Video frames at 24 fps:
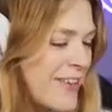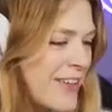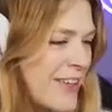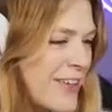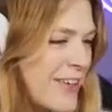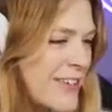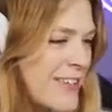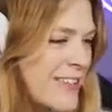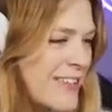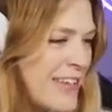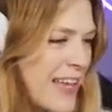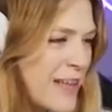give a
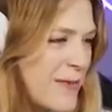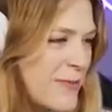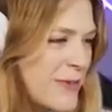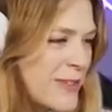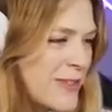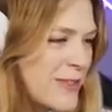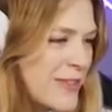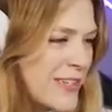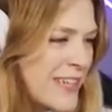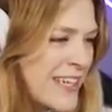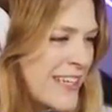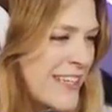little
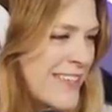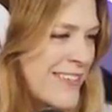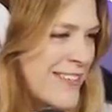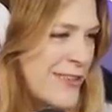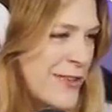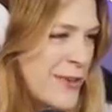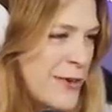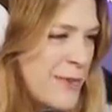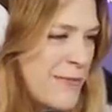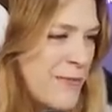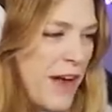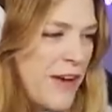celebratory kiss to
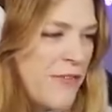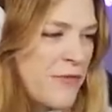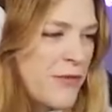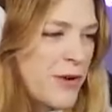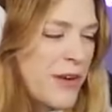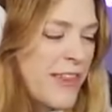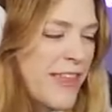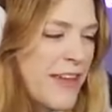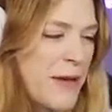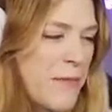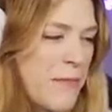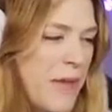her wife
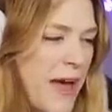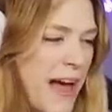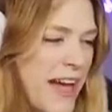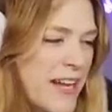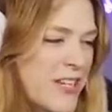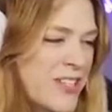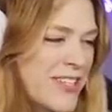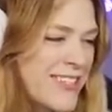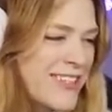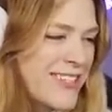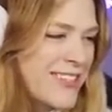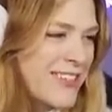where they
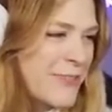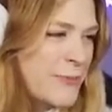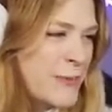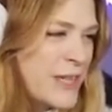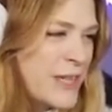match in their